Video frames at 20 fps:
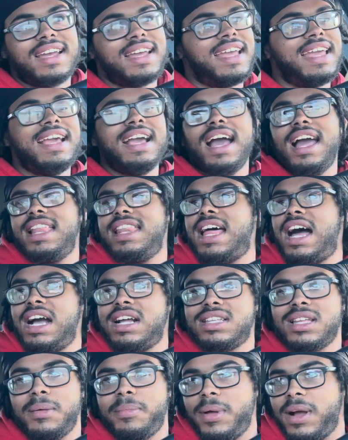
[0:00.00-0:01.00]
He got
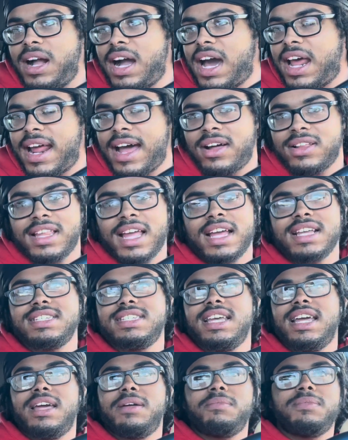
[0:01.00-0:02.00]
locked up and got out that
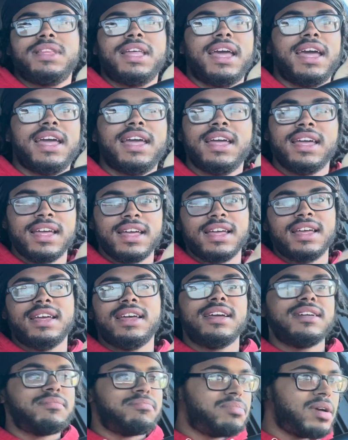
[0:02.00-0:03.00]
same day.
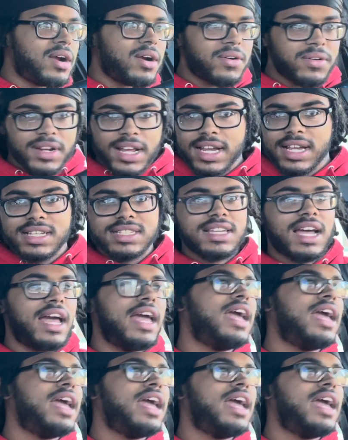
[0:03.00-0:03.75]
Bro, niggas got